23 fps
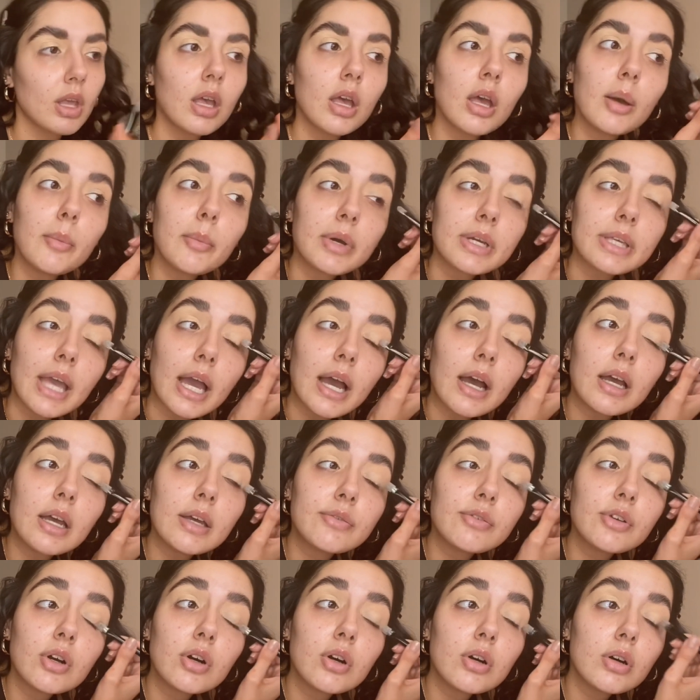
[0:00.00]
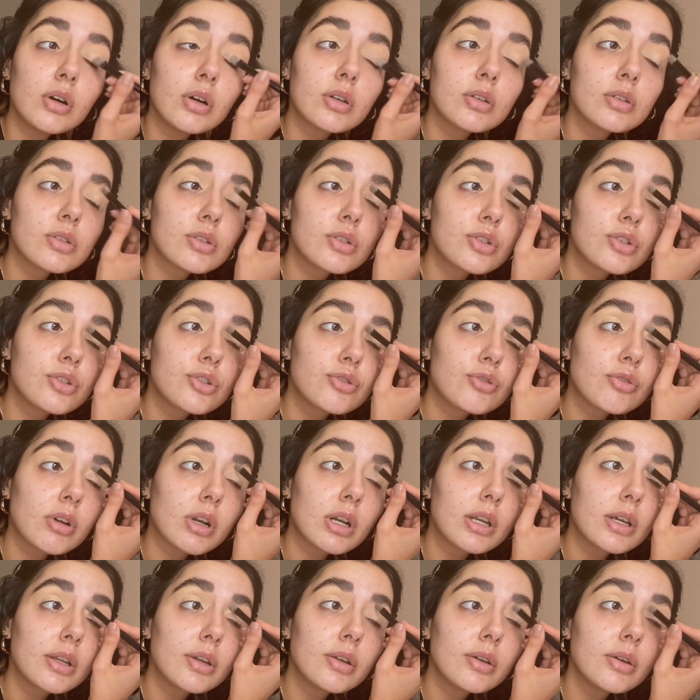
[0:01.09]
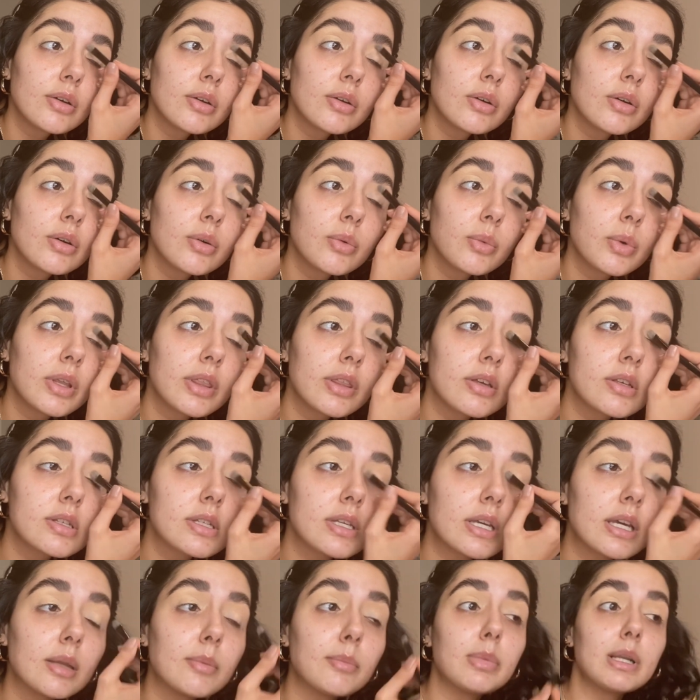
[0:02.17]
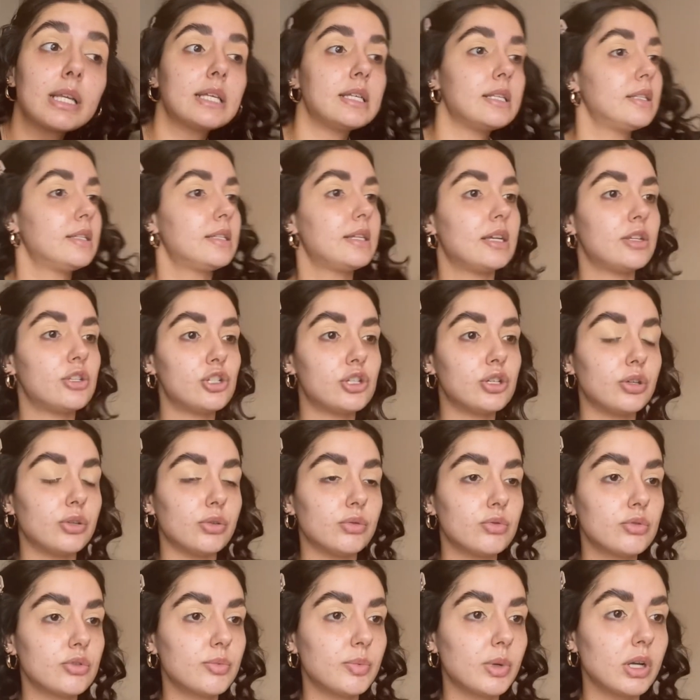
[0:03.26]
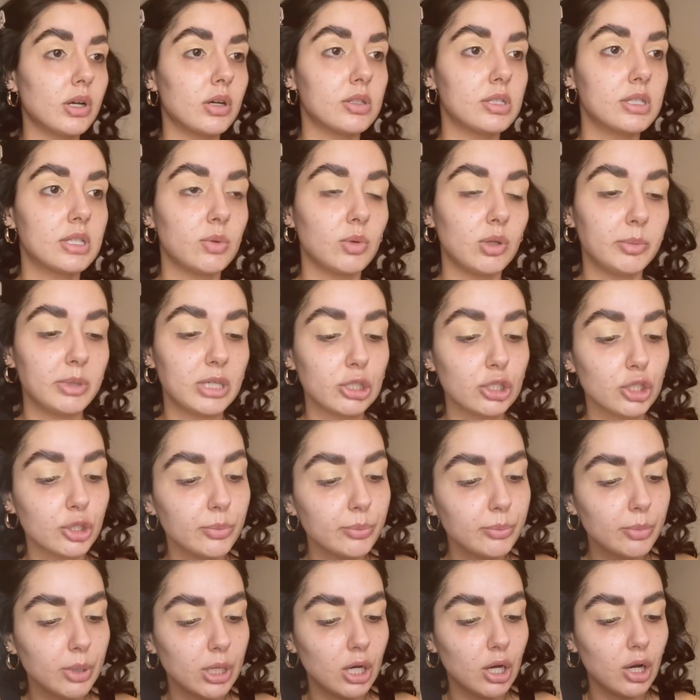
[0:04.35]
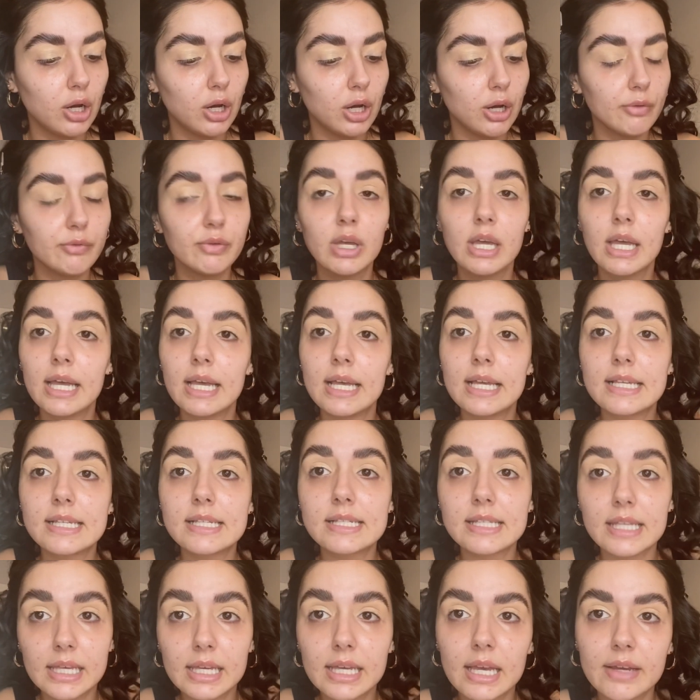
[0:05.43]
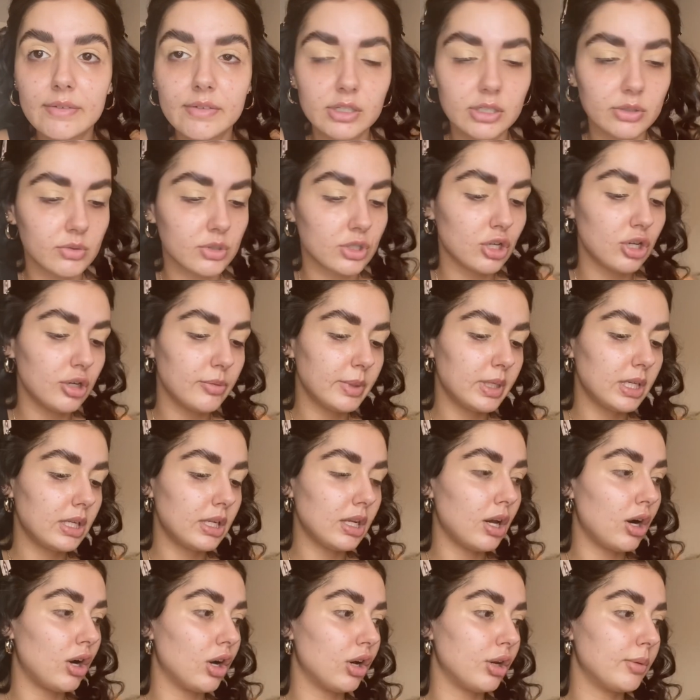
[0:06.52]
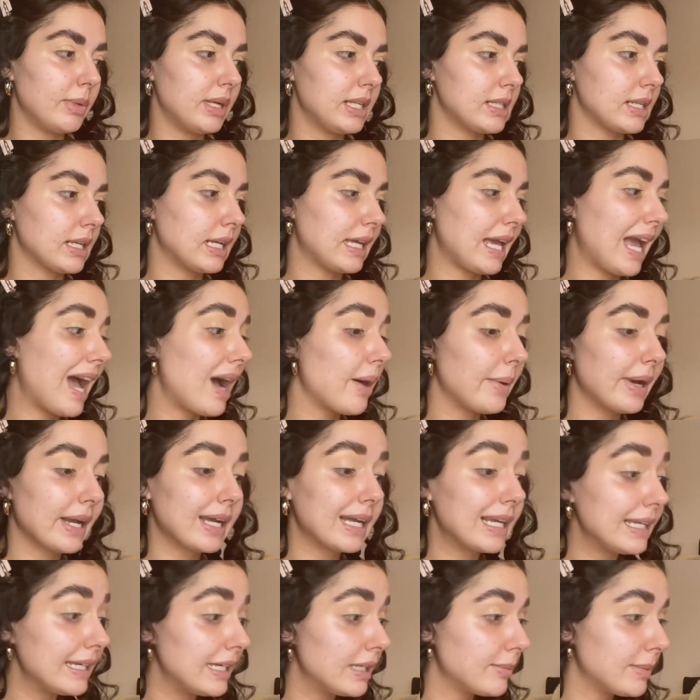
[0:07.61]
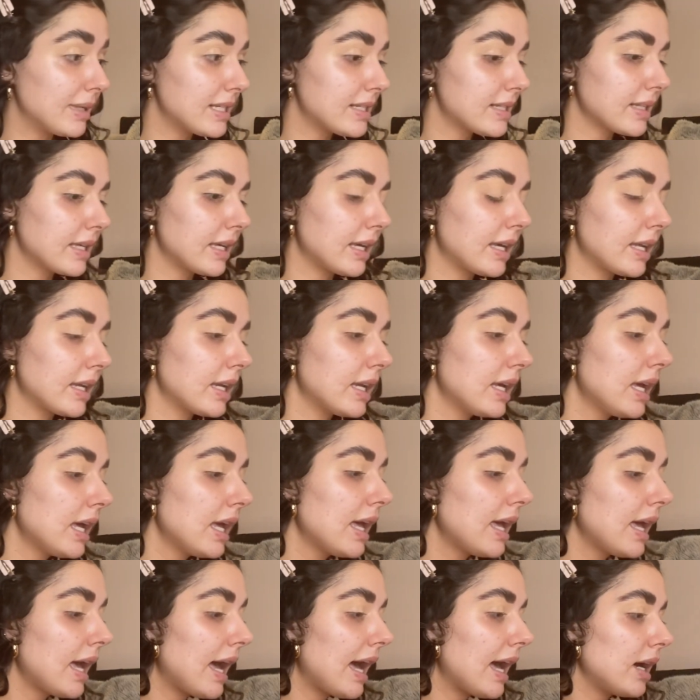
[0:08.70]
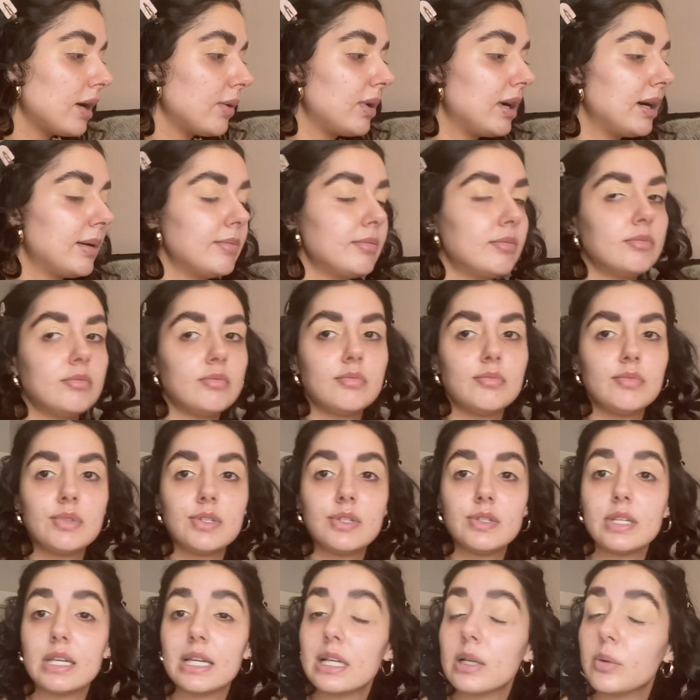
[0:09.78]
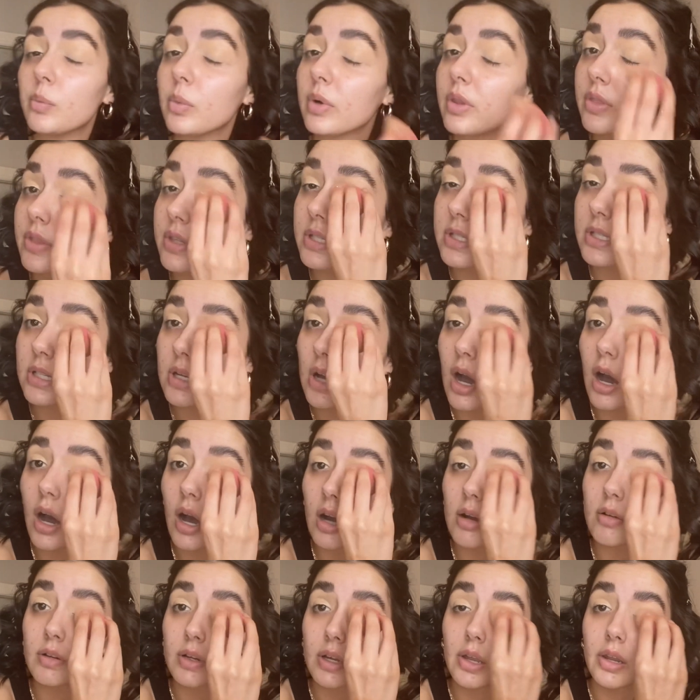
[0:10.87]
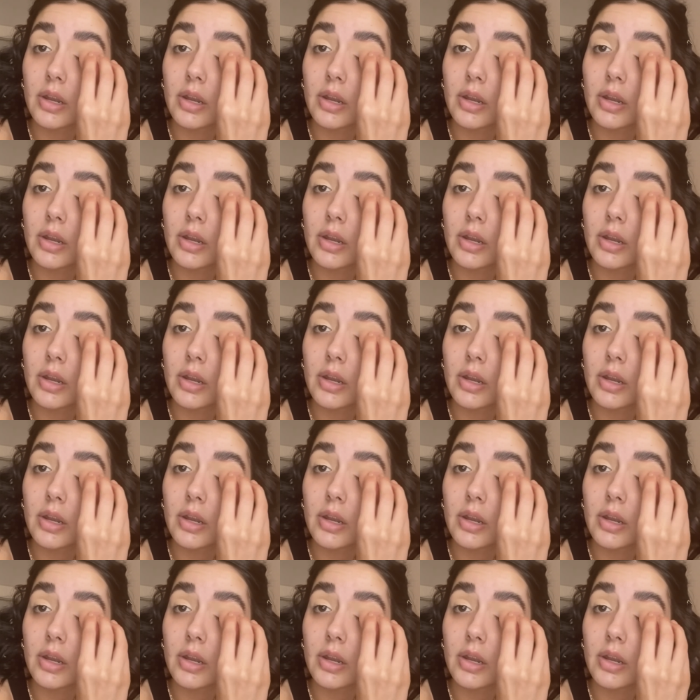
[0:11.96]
But yeah, if you're struggling with your skin, please stay tuned because there will be a number of skincare videos coming on basically how I cleared my skin, how I'm dealing with the scarring,